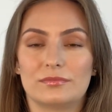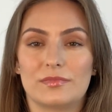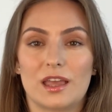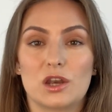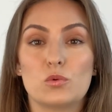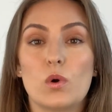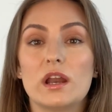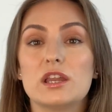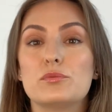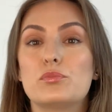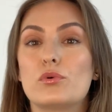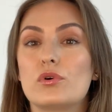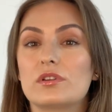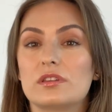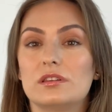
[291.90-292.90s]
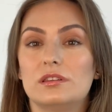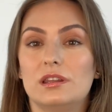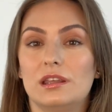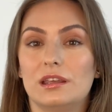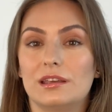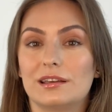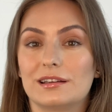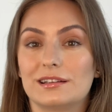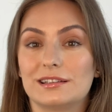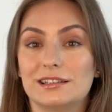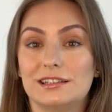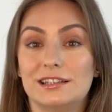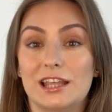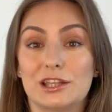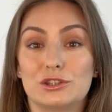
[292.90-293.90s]
And one important thing
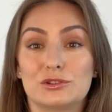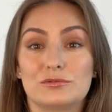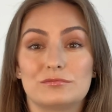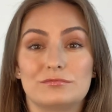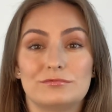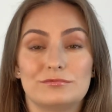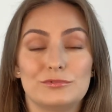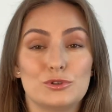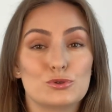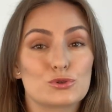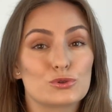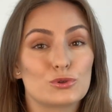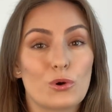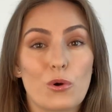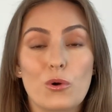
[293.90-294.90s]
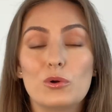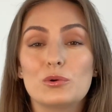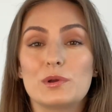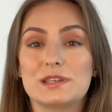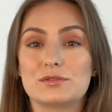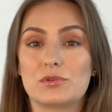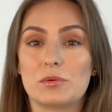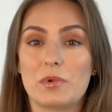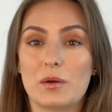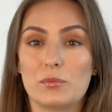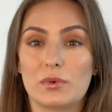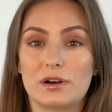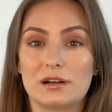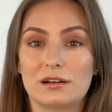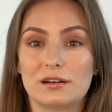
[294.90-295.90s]
that you should always
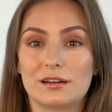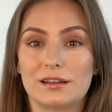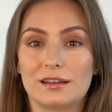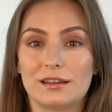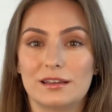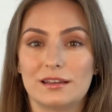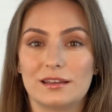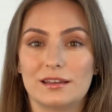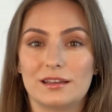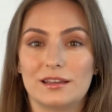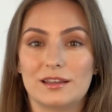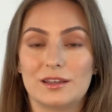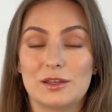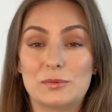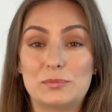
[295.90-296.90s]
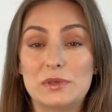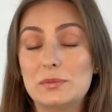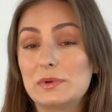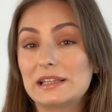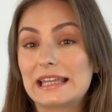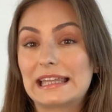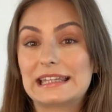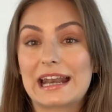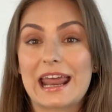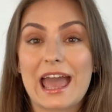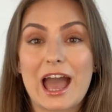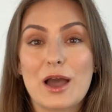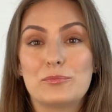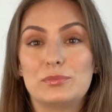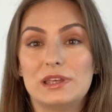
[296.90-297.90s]
remember: people that are
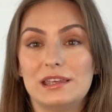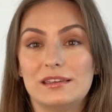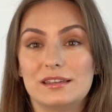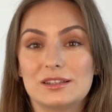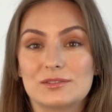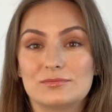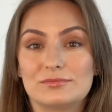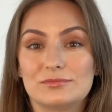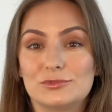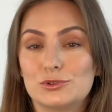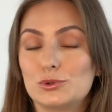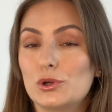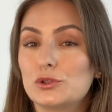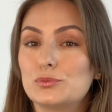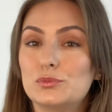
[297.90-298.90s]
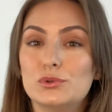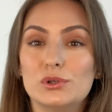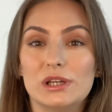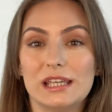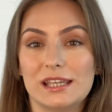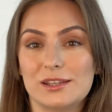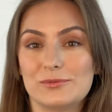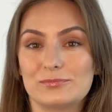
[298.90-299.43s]
happy do not bully.